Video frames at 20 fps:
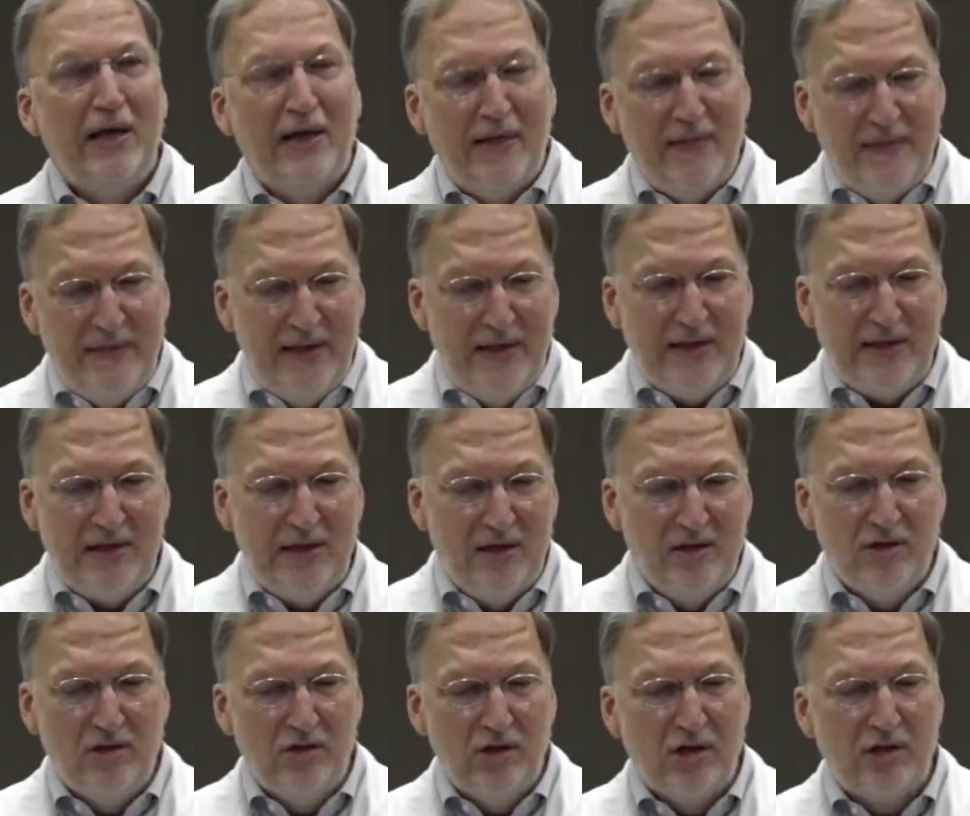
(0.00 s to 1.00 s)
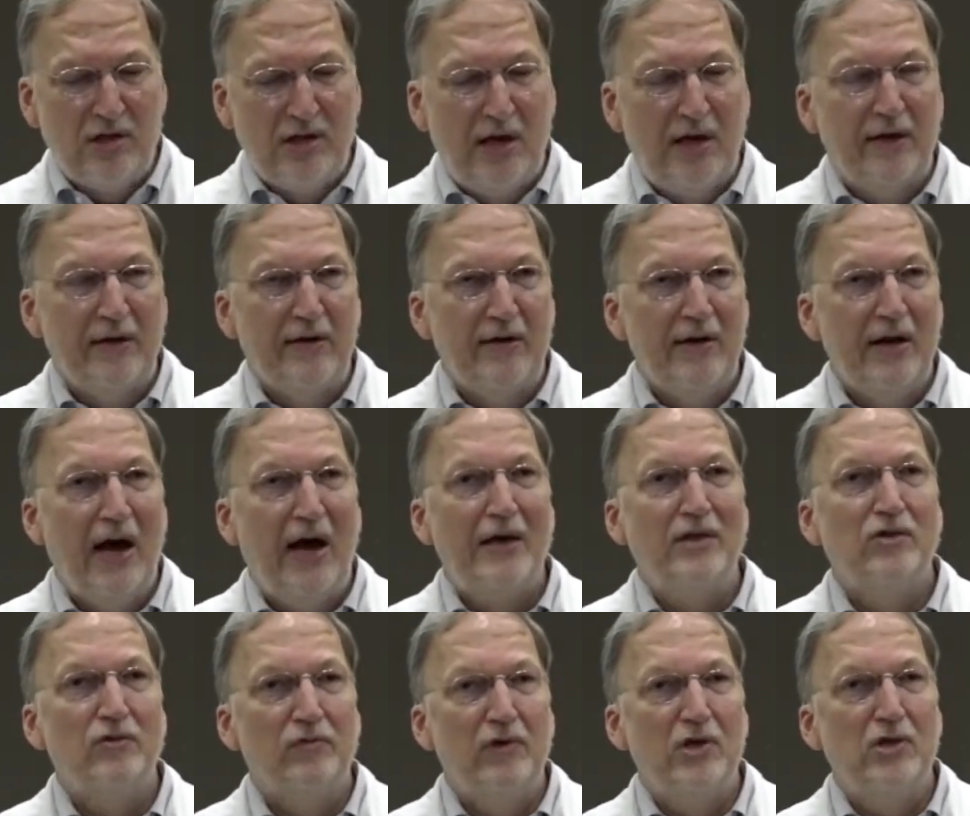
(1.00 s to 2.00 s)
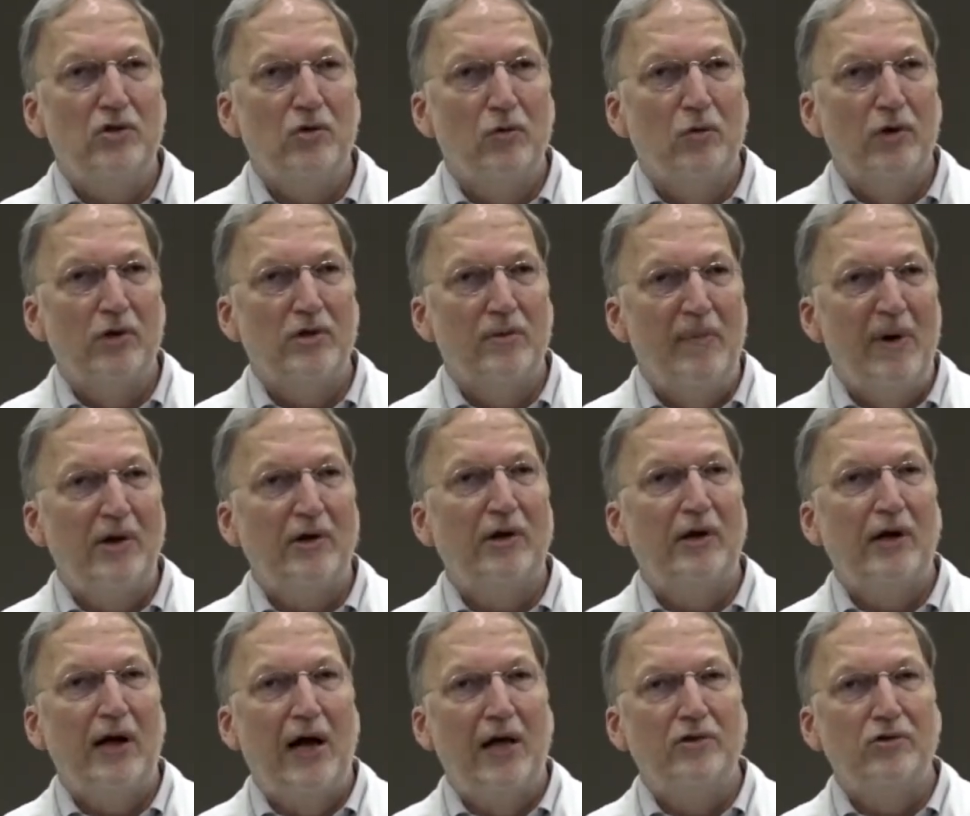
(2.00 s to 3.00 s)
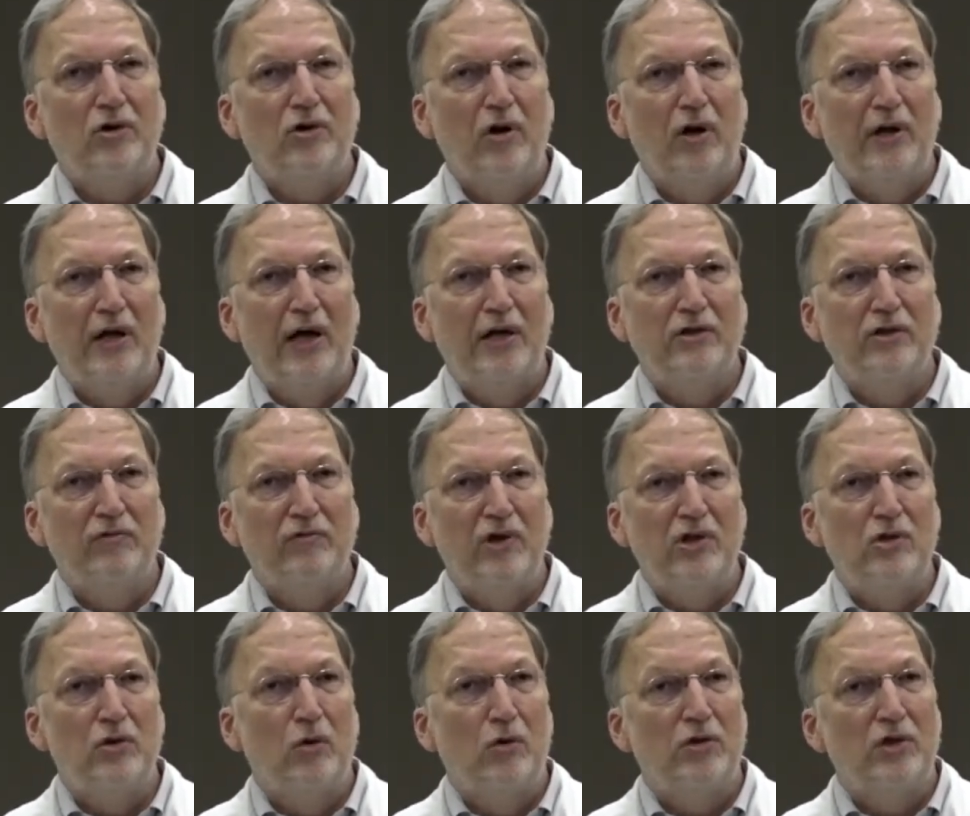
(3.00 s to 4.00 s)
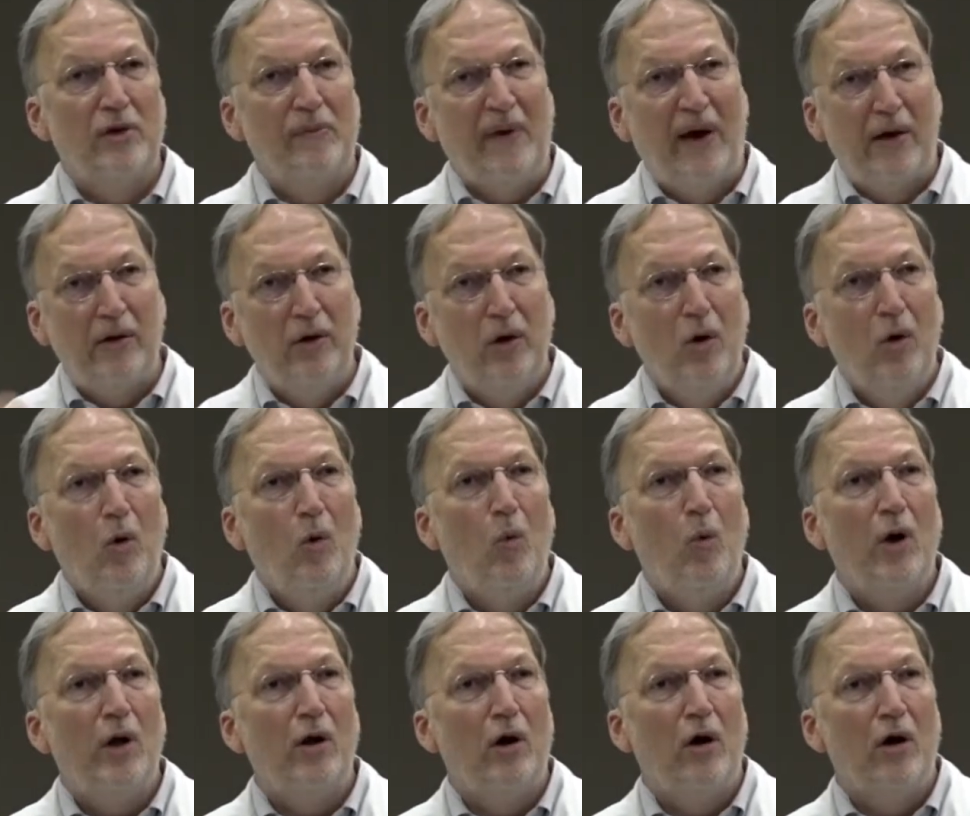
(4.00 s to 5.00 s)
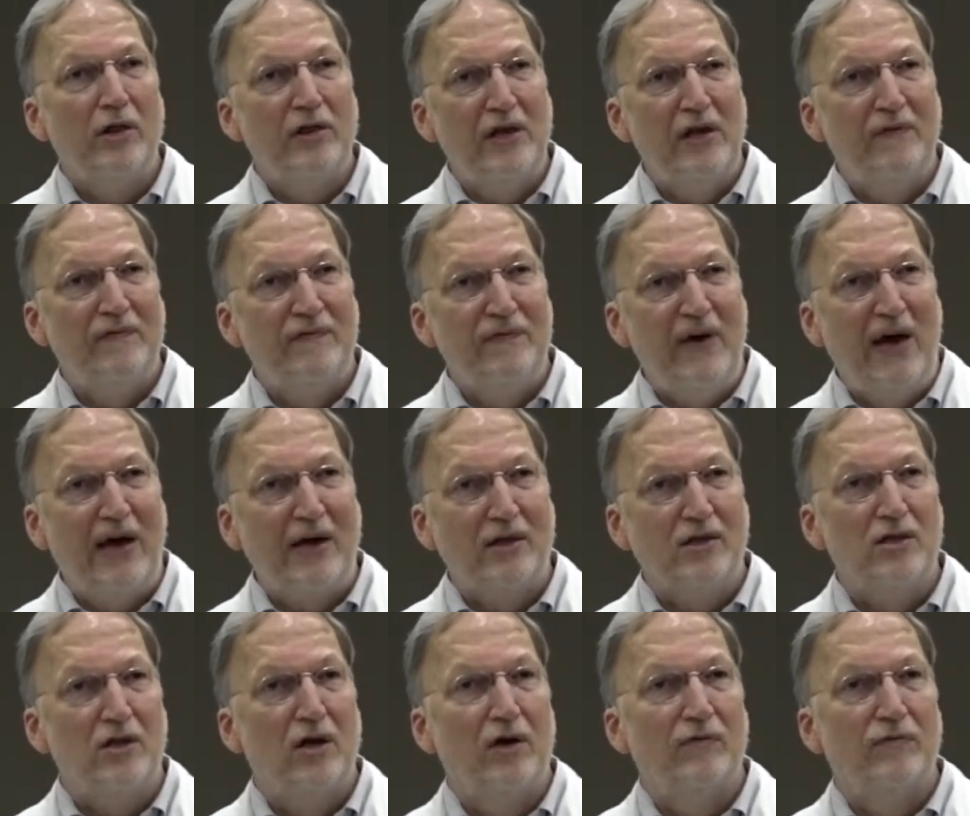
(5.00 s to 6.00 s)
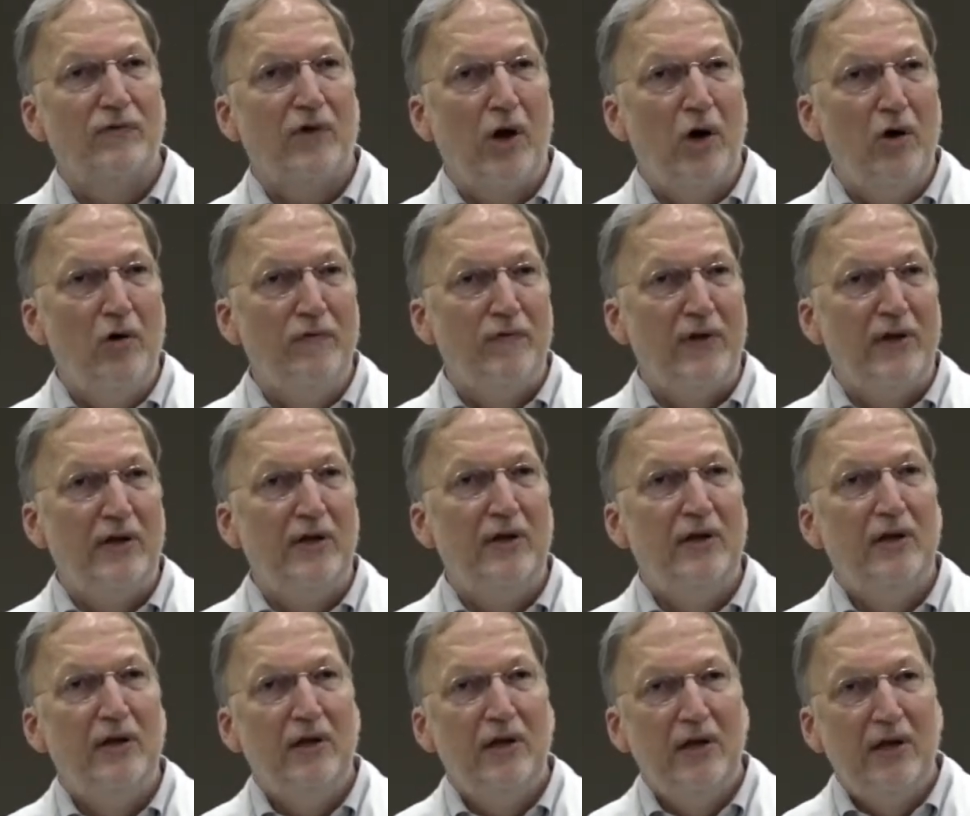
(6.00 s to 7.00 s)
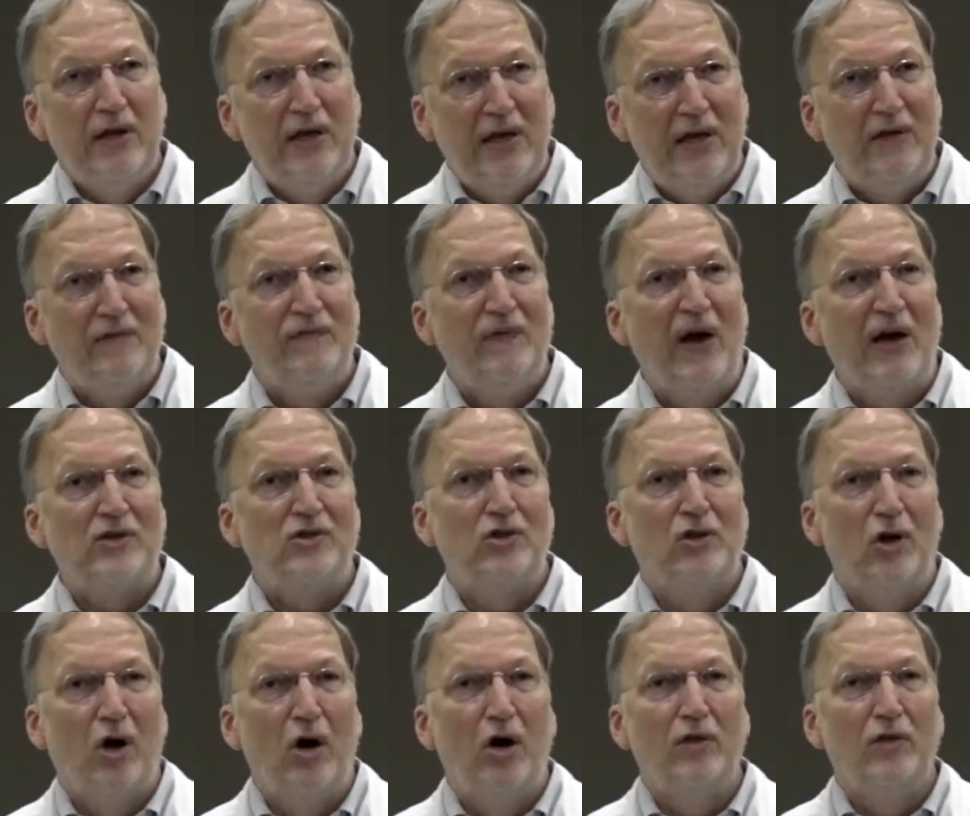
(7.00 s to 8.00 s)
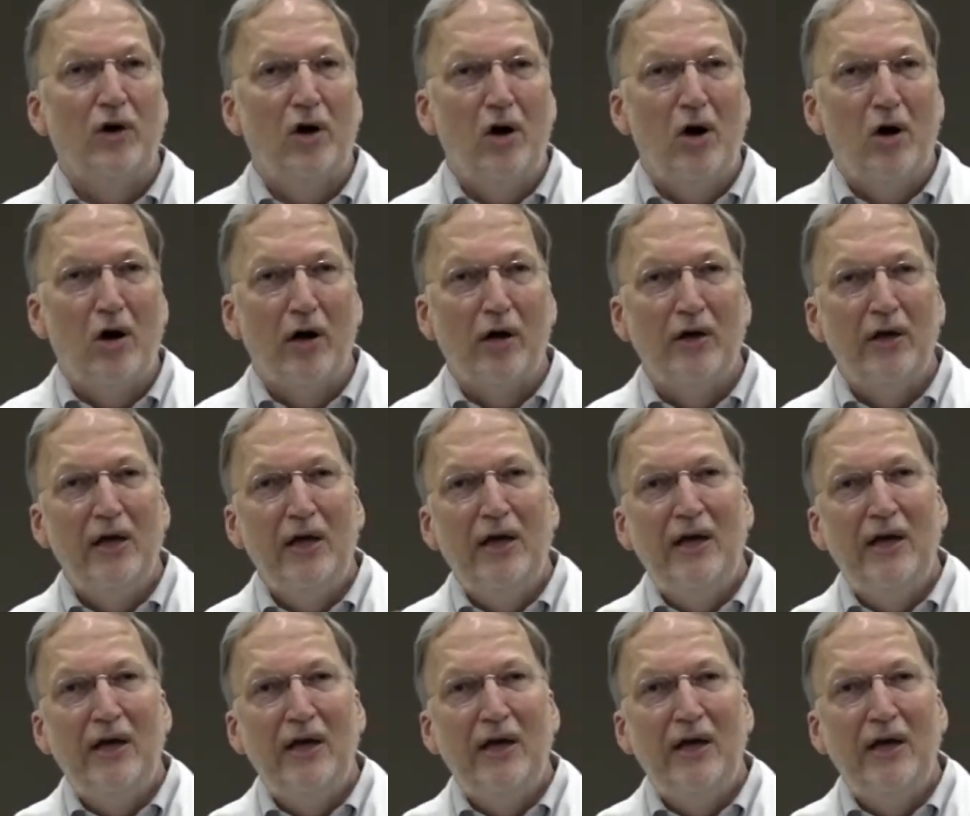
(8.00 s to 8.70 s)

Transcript: This is just a nice resource, American College of Cardiology resource about what are the effects of COVID infection on the heart.